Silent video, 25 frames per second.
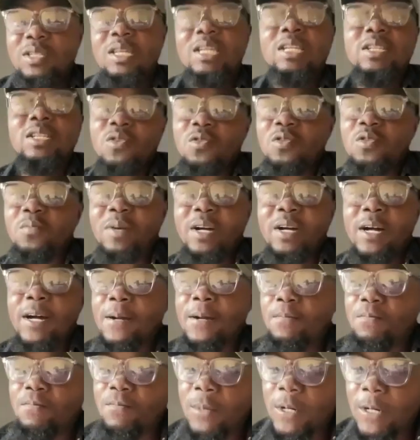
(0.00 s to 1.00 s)
In
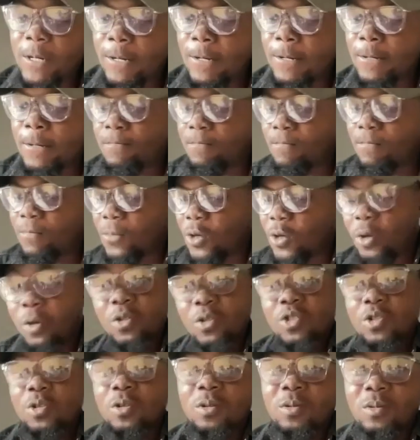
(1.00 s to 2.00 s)
Yoruba
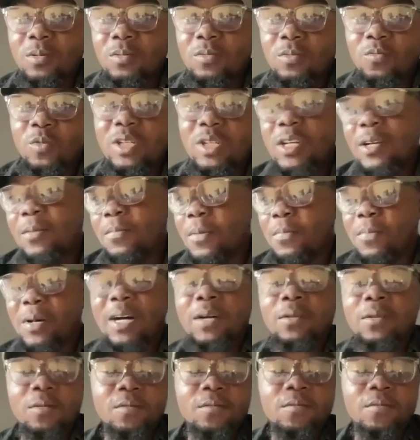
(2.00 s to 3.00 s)
culture, which I'm a
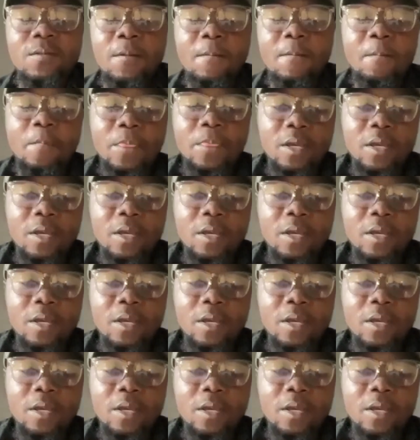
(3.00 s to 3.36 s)
part of,